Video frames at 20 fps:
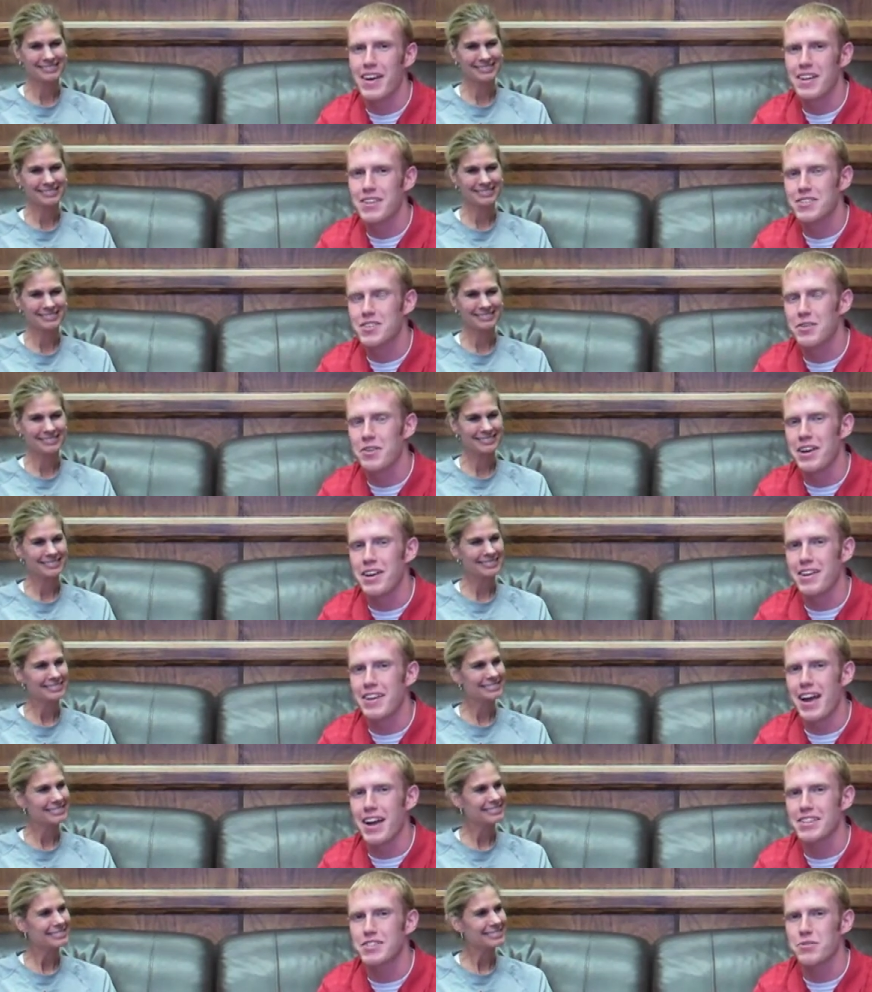Speaker 1: Tune
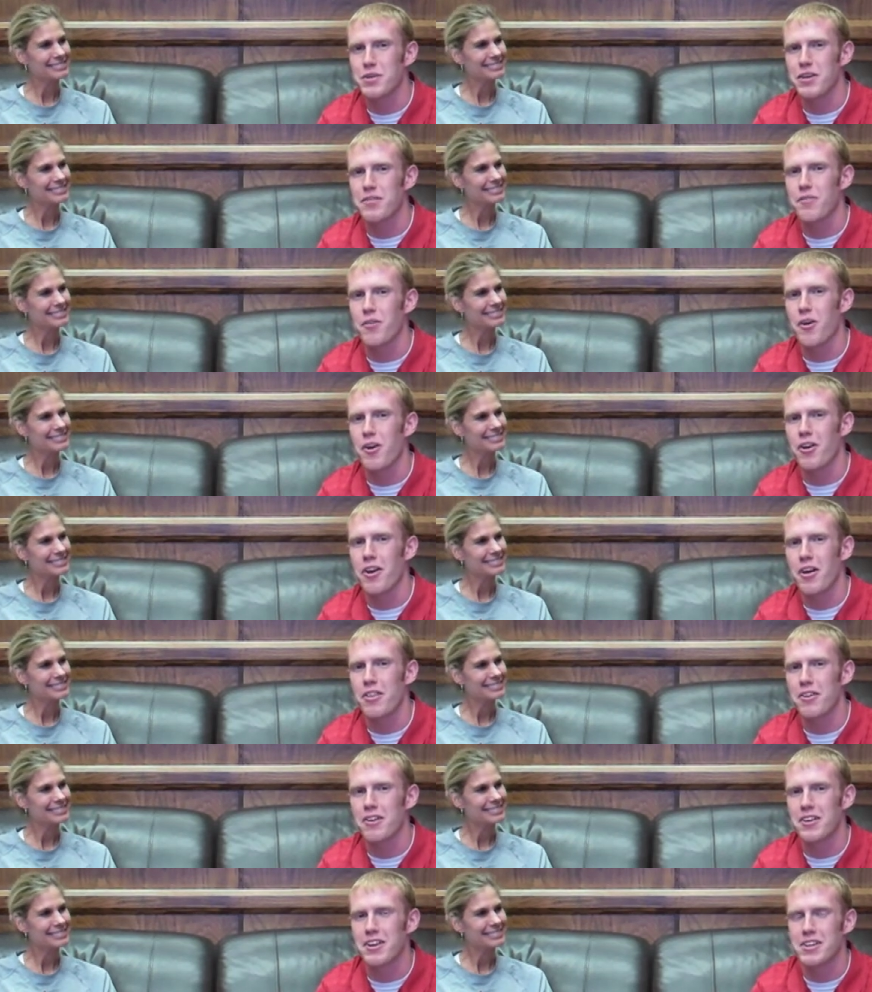in next week for
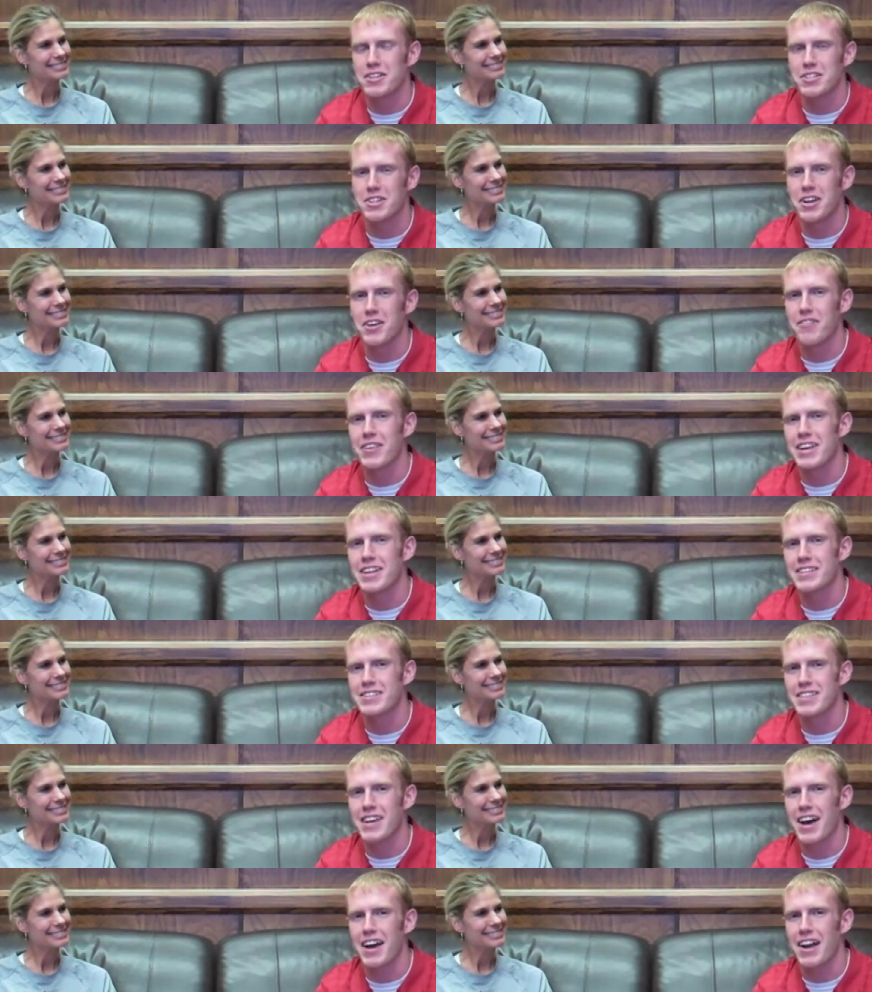another edition of
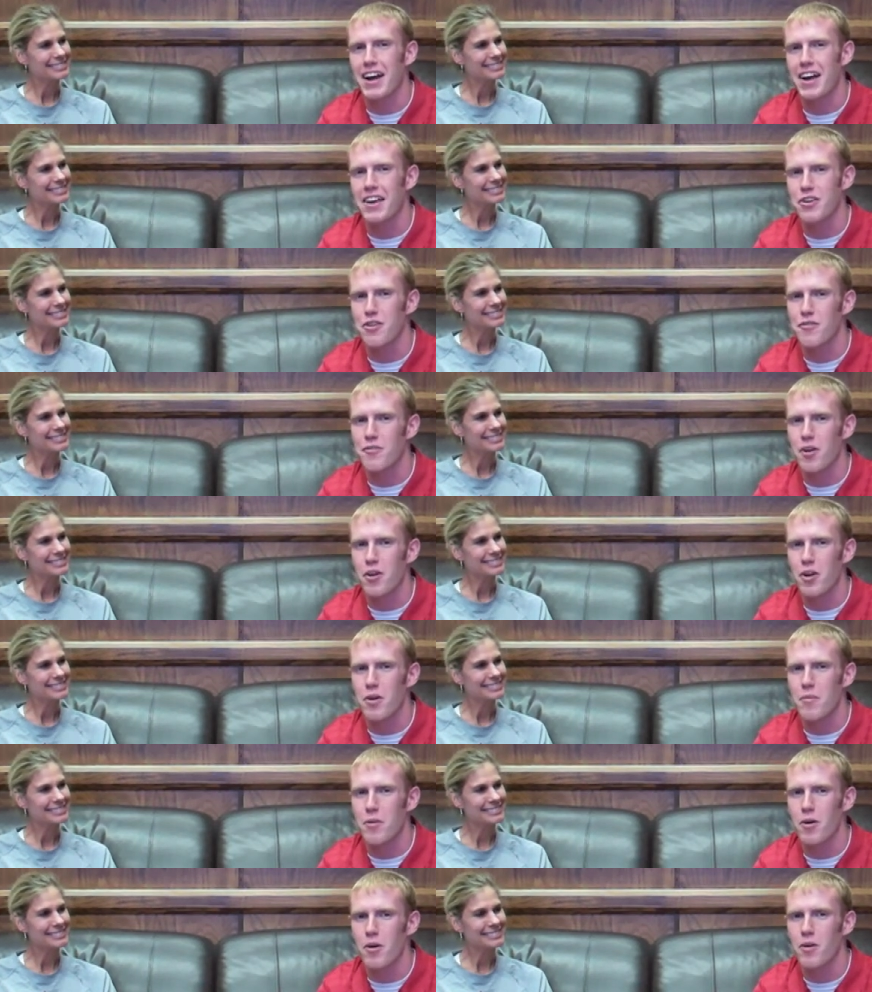Inside IU
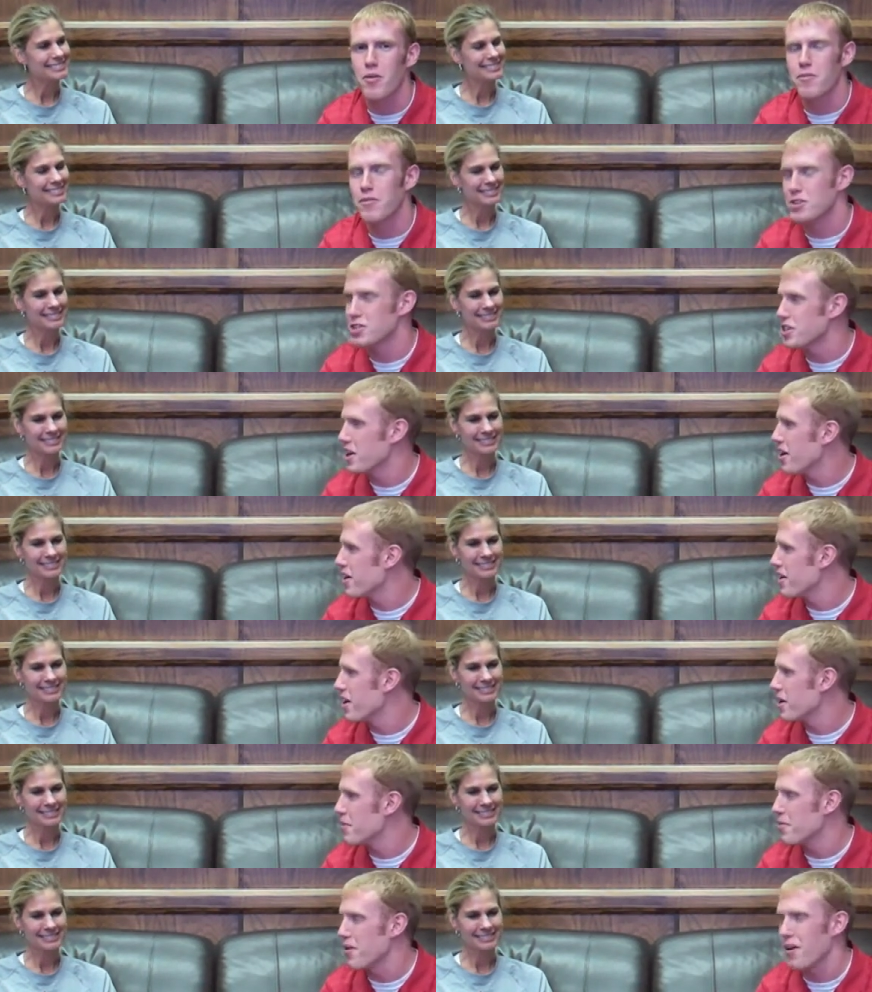Volleyball. For Sherry
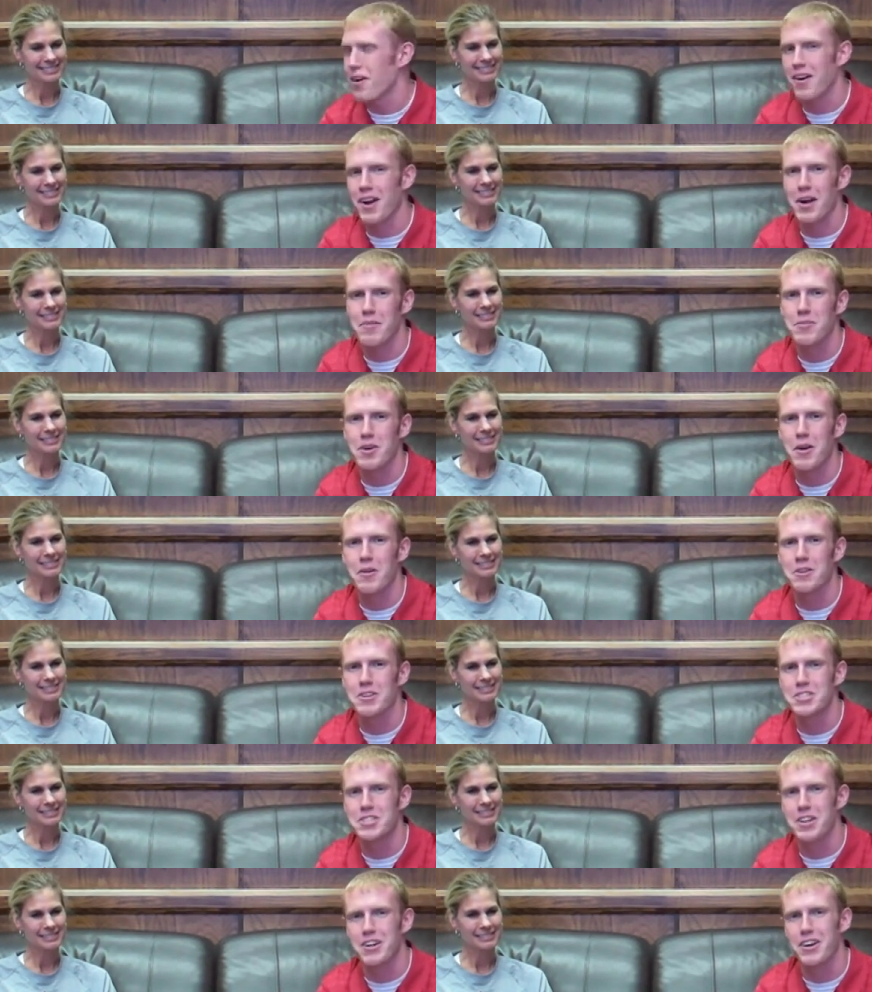Dunbar, I'm
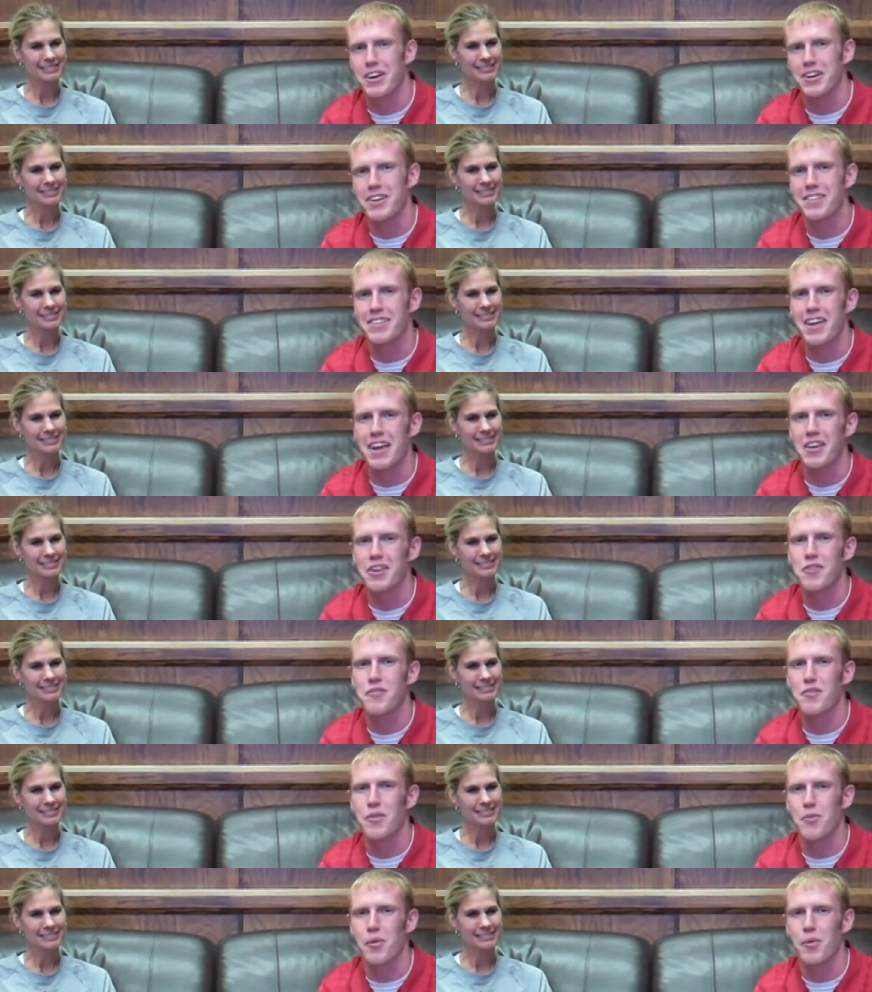Cody Sharrett. Thank you for